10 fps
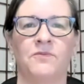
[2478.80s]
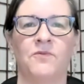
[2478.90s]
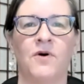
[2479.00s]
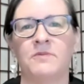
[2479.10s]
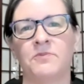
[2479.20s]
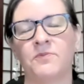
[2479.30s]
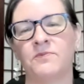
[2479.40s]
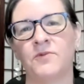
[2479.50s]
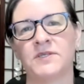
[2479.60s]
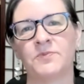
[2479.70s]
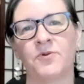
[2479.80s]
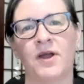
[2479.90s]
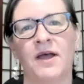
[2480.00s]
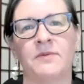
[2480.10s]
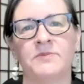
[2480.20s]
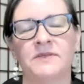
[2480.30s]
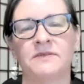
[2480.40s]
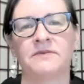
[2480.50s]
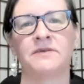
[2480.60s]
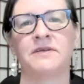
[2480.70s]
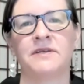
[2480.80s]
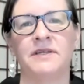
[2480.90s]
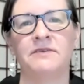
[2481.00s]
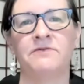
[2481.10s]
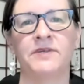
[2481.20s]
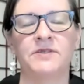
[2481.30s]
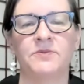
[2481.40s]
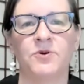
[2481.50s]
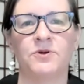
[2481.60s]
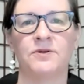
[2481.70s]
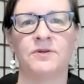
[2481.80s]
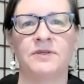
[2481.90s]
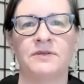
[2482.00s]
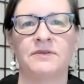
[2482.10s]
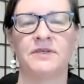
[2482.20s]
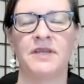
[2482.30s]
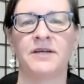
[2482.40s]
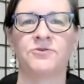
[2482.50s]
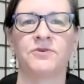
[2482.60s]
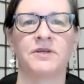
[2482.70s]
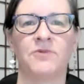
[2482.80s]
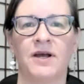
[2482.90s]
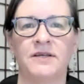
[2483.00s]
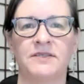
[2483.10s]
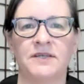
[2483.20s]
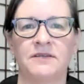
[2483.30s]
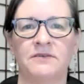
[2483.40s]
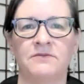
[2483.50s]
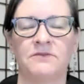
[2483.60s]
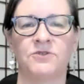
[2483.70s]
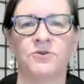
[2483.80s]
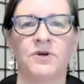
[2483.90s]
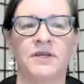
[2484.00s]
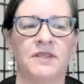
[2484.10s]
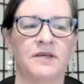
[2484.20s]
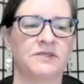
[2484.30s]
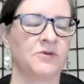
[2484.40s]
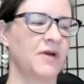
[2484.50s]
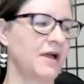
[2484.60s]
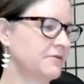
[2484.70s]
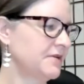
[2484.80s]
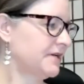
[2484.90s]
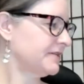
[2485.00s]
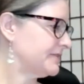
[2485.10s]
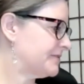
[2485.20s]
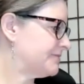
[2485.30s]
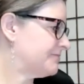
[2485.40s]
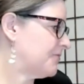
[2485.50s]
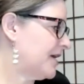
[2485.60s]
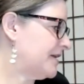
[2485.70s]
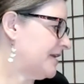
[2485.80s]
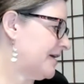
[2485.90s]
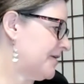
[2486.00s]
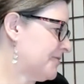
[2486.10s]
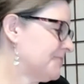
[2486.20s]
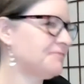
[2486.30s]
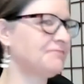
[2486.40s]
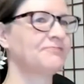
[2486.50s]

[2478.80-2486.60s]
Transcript: what was perhaps invisible, naturally rising joy that's around us right now.